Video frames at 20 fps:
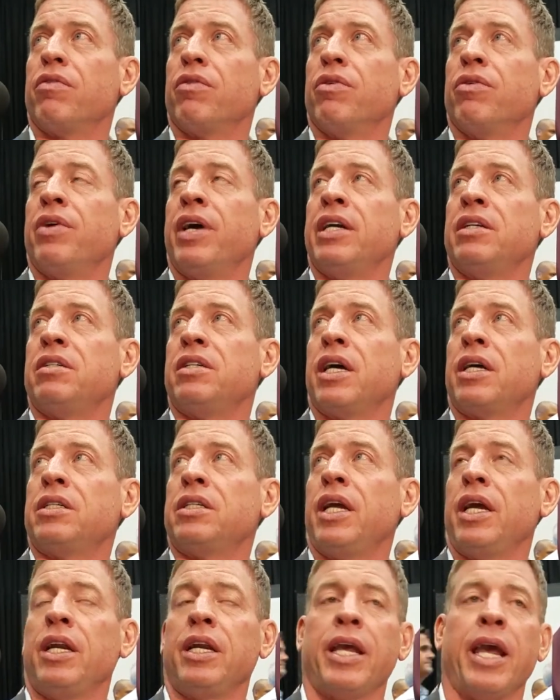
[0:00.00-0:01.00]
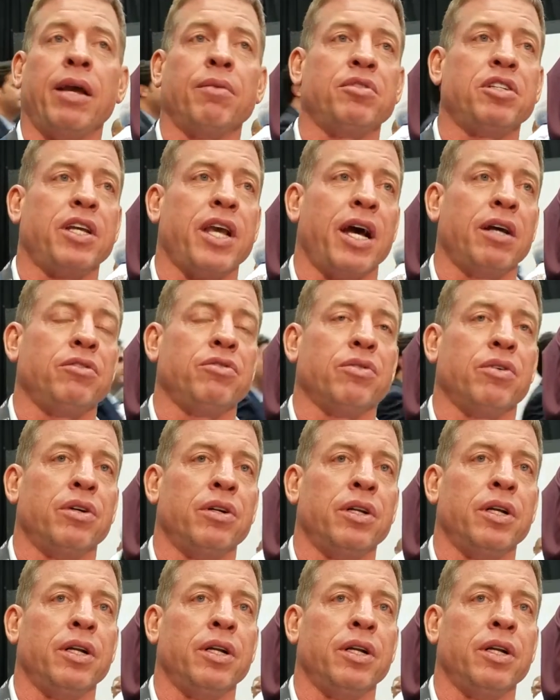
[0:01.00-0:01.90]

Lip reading: through a 16-game schedule?